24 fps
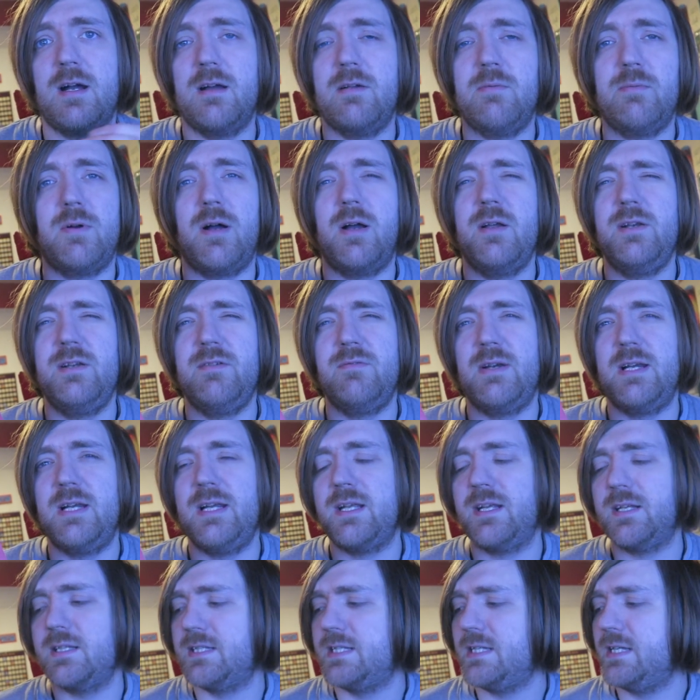I only
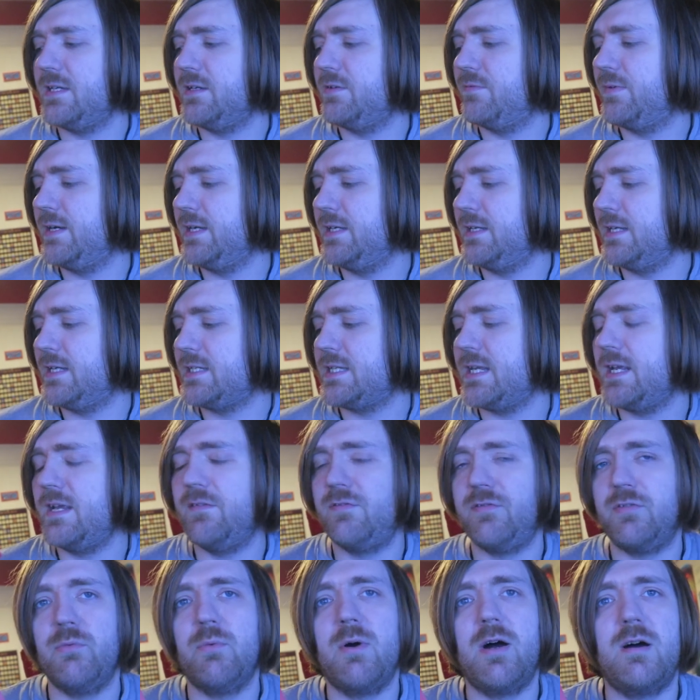really can see you reading this
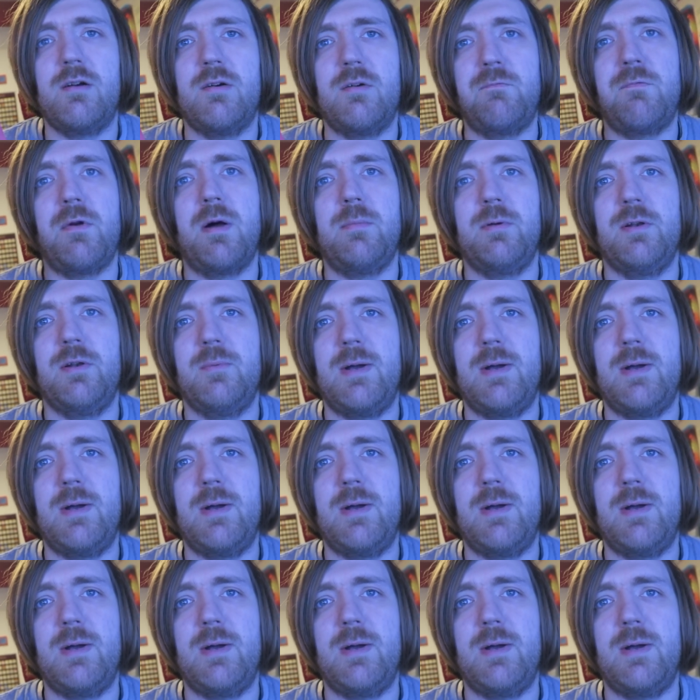if you are a Robert